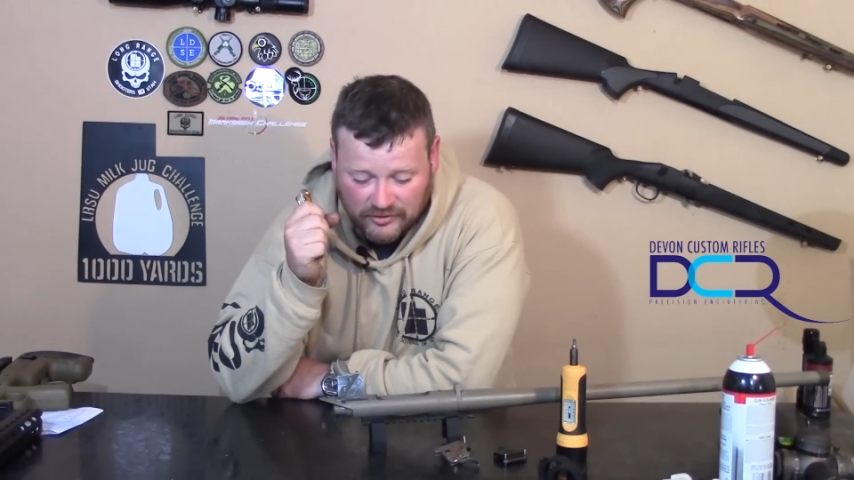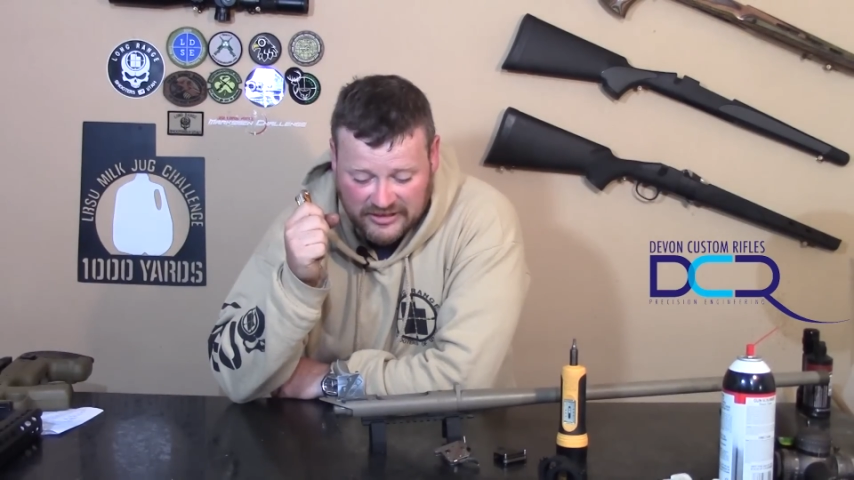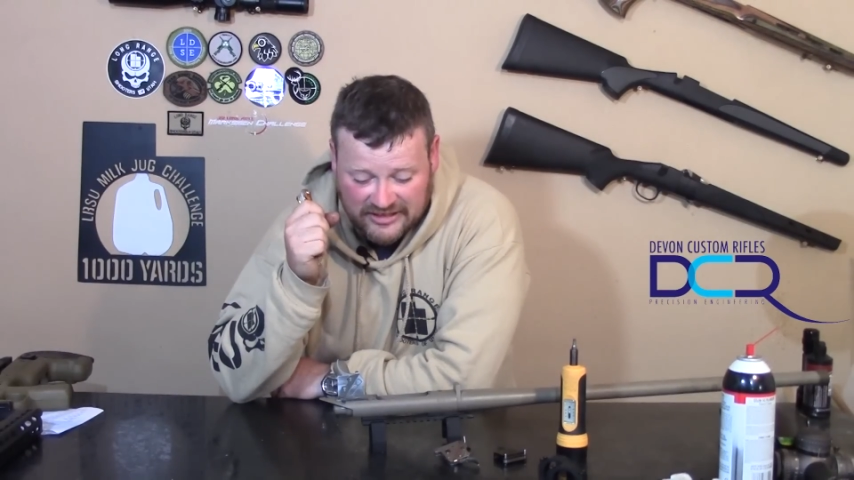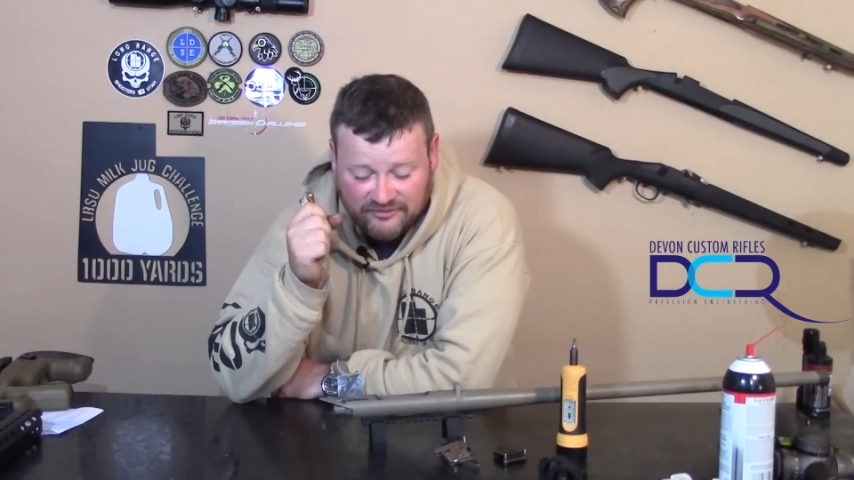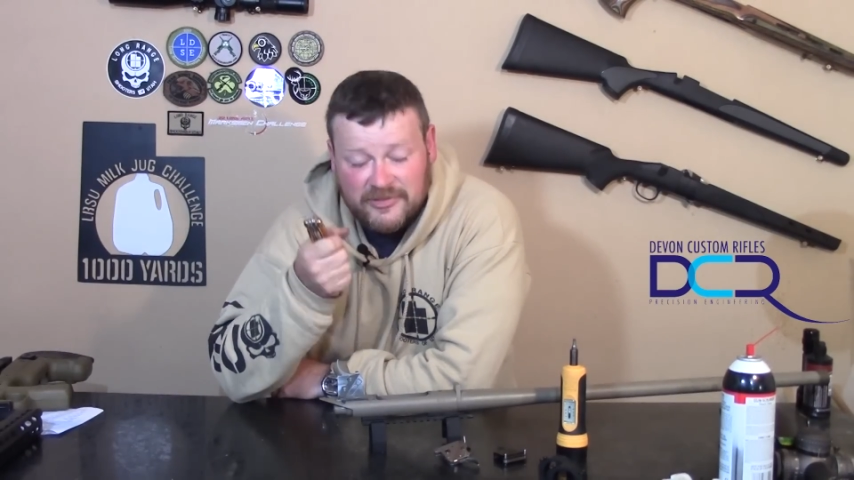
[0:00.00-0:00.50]

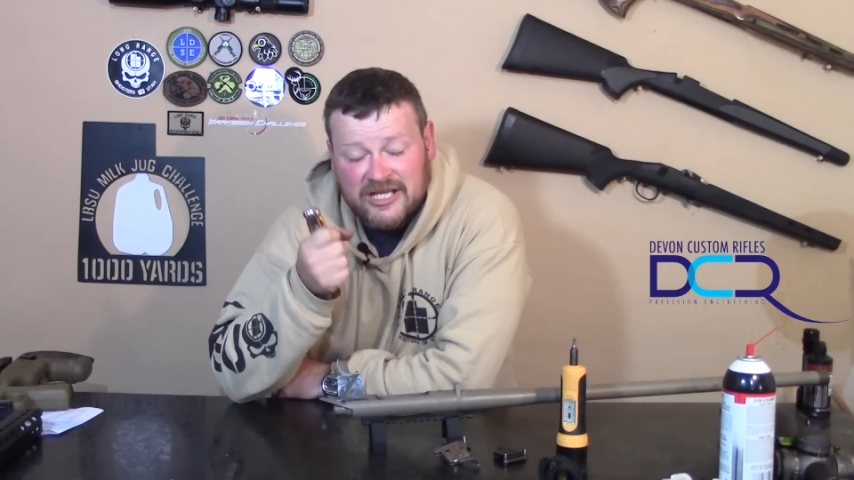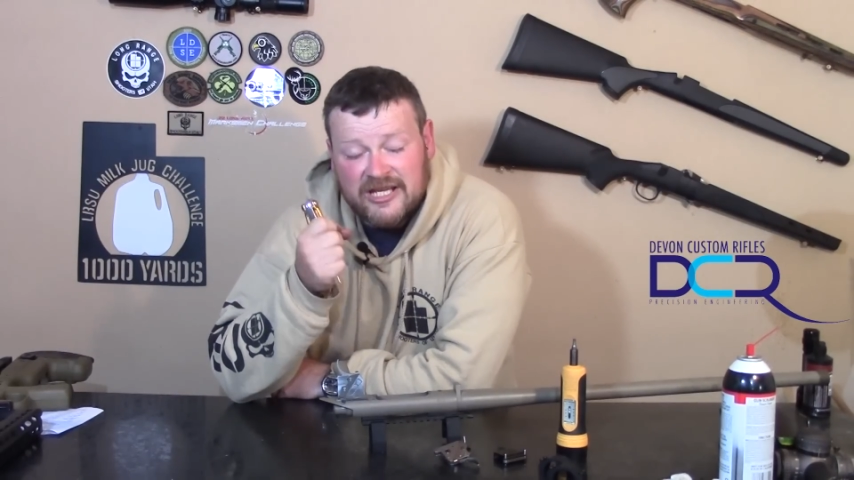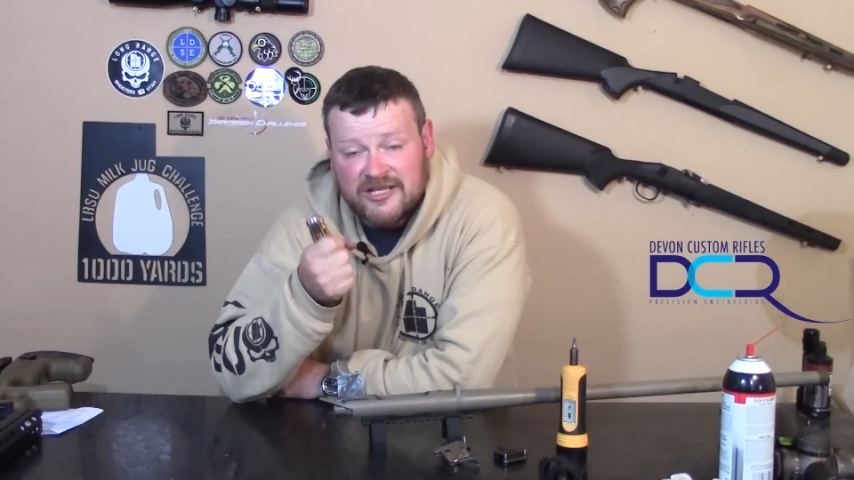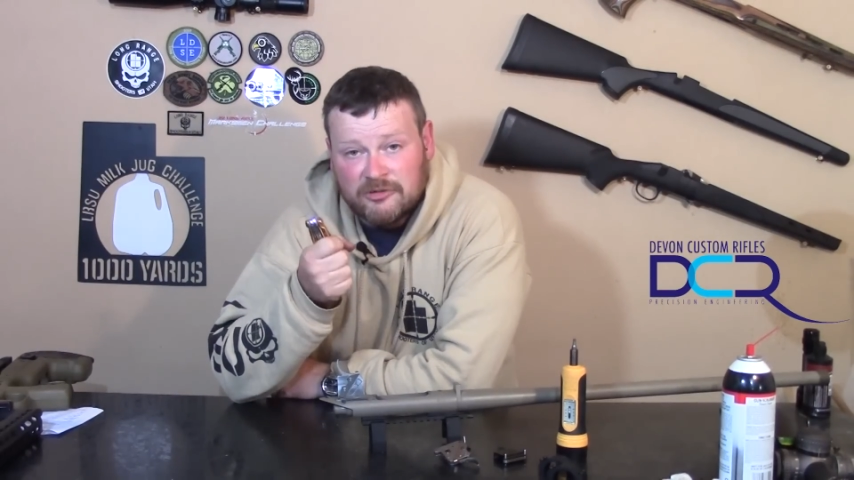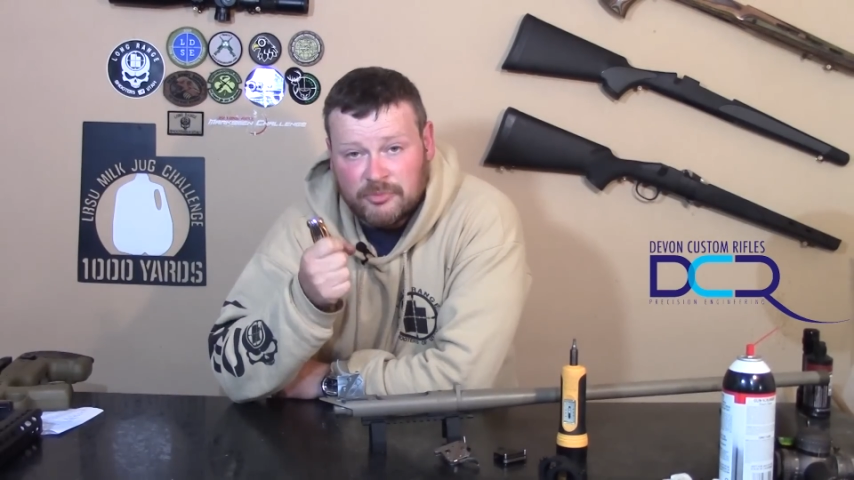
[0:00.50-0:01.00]
process of me
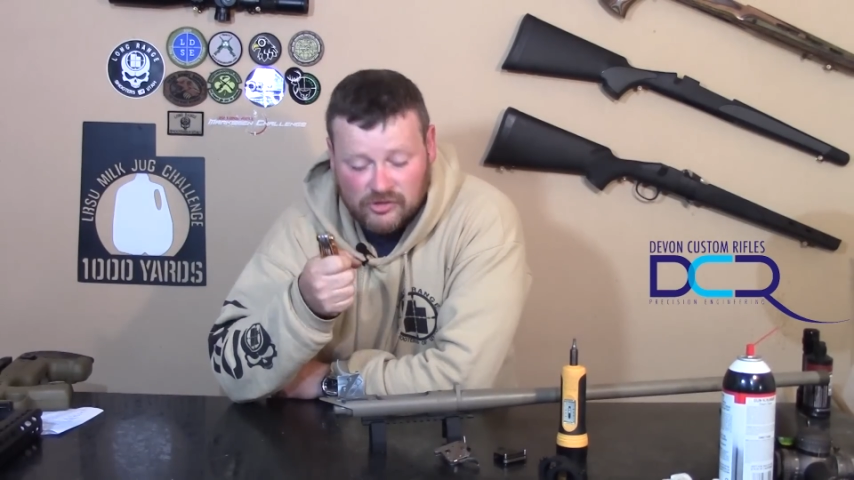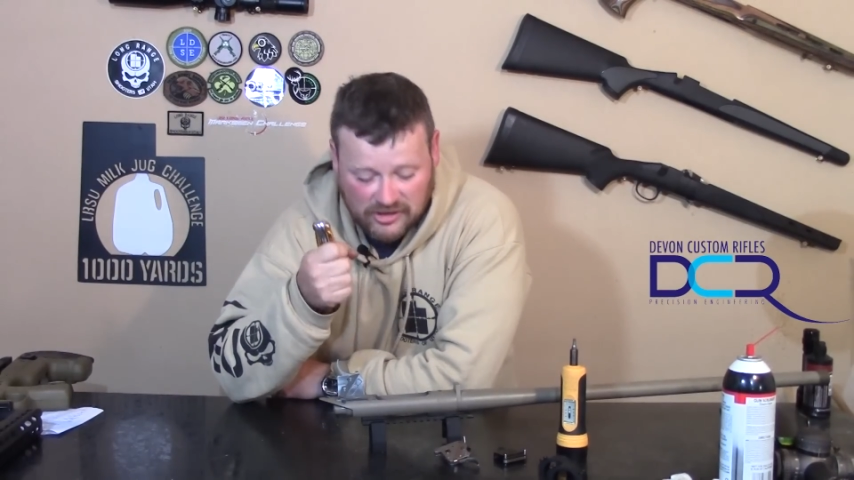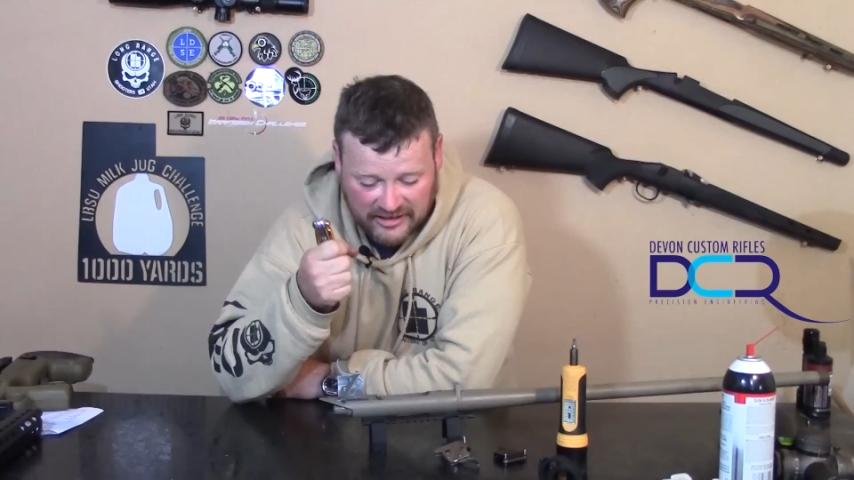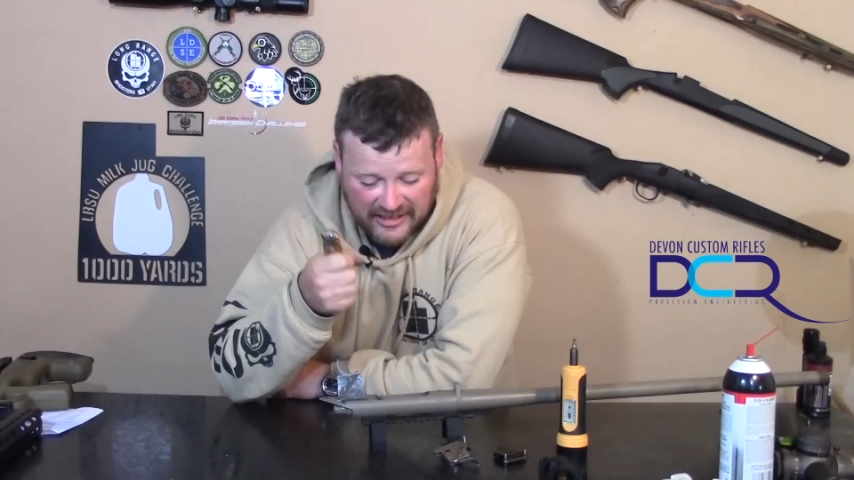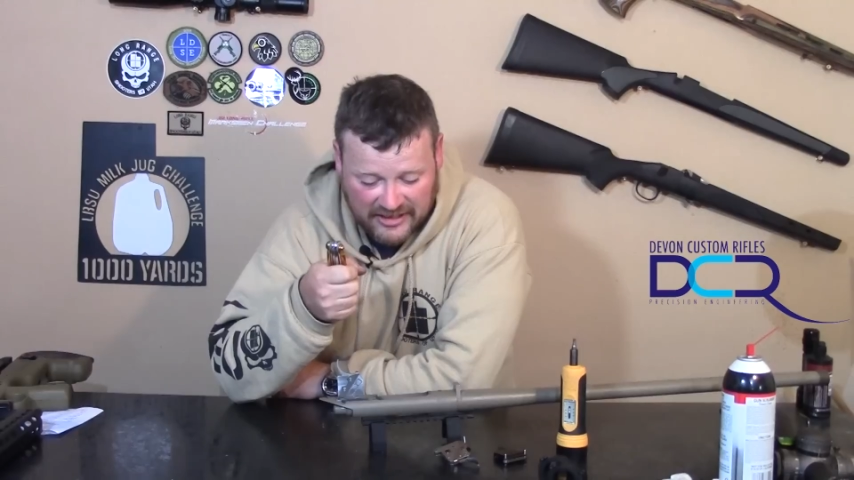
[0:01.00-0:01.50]
hitting the
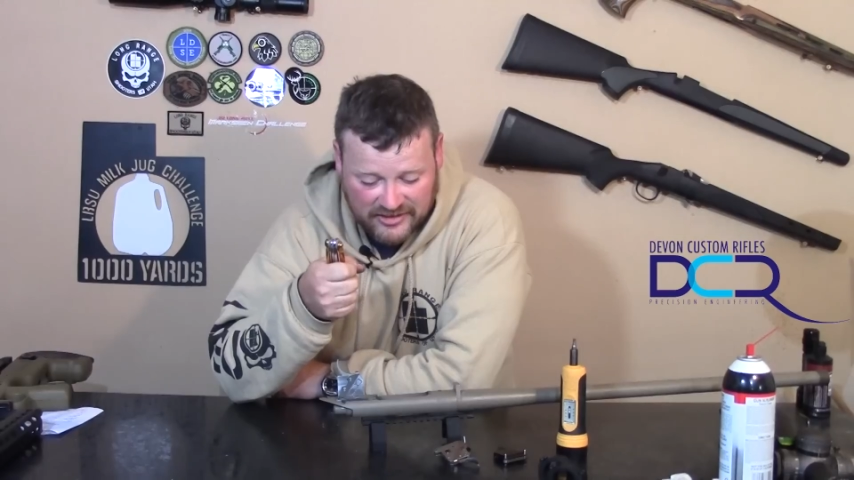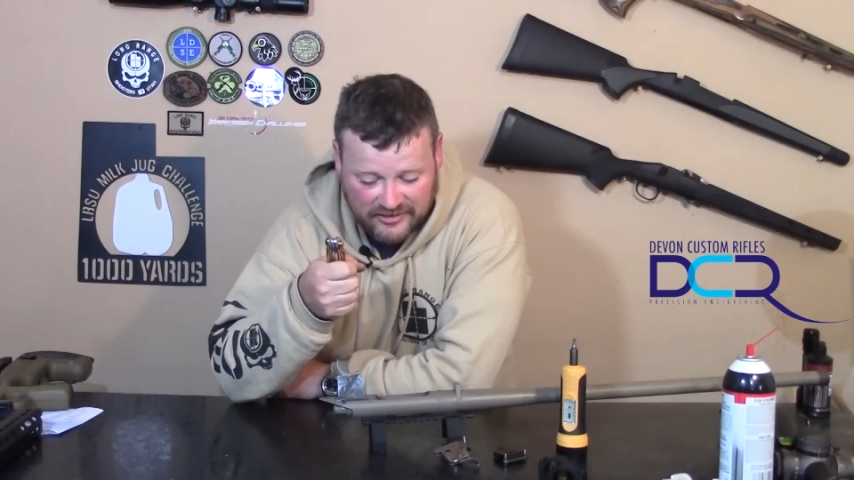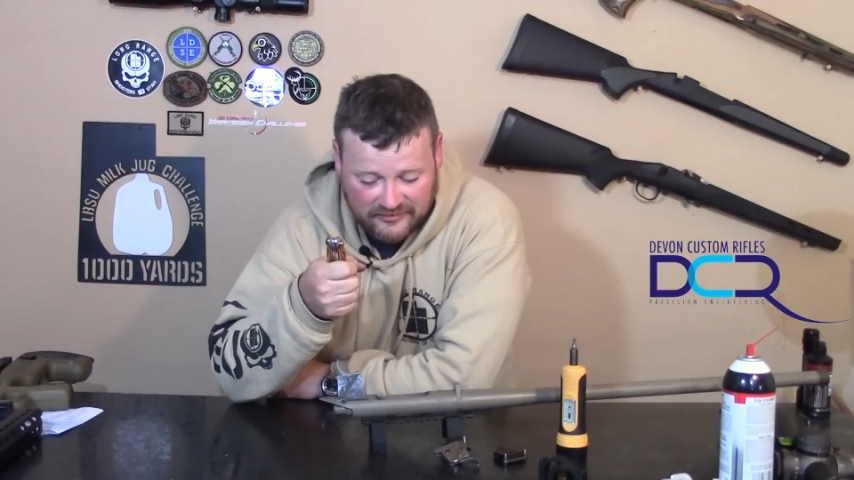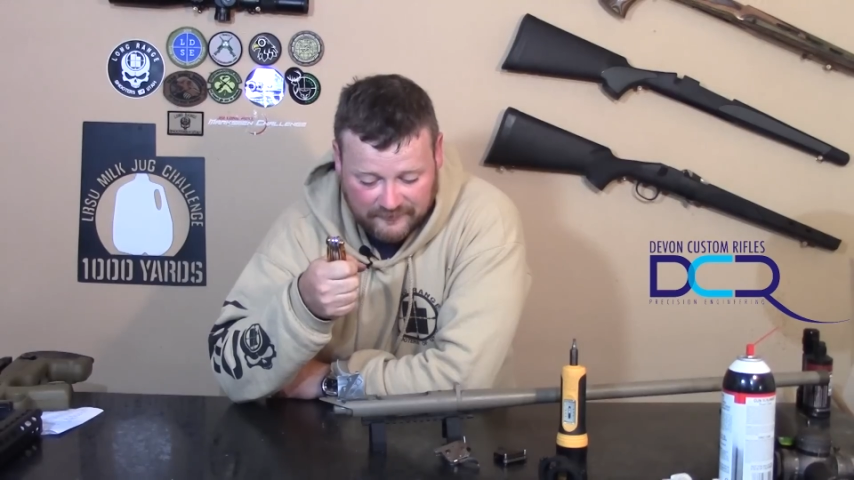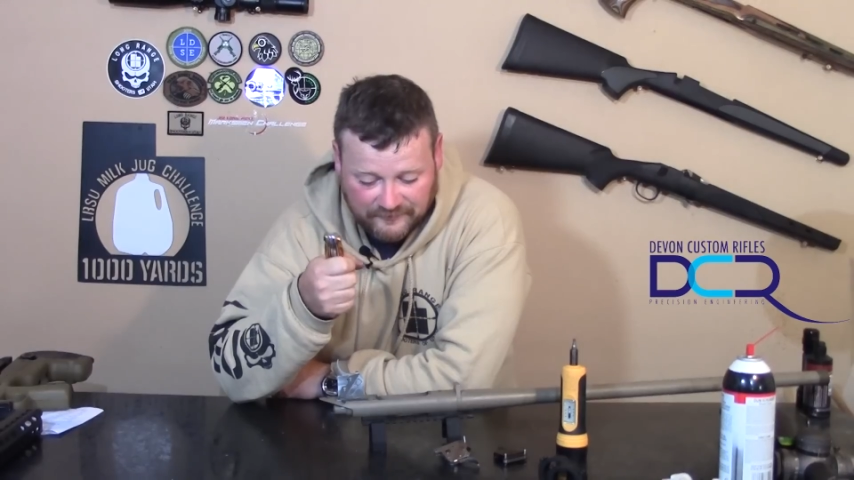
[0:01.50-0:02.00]
bolt and the
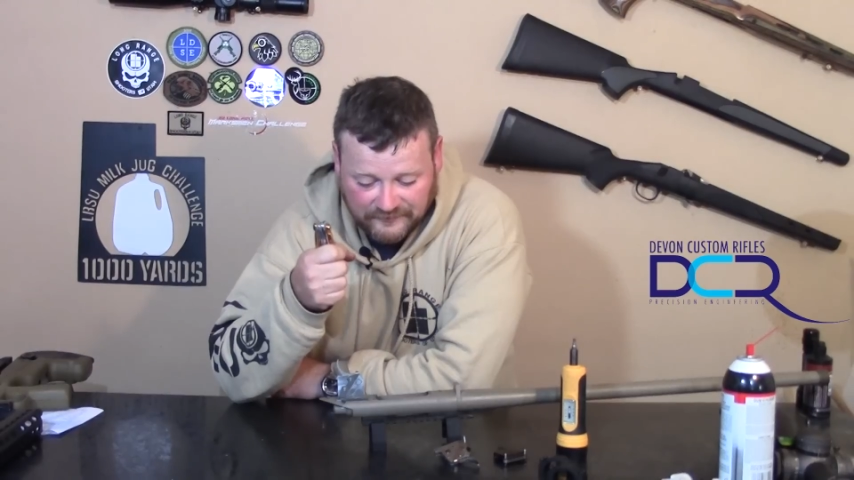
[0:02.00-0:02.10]
action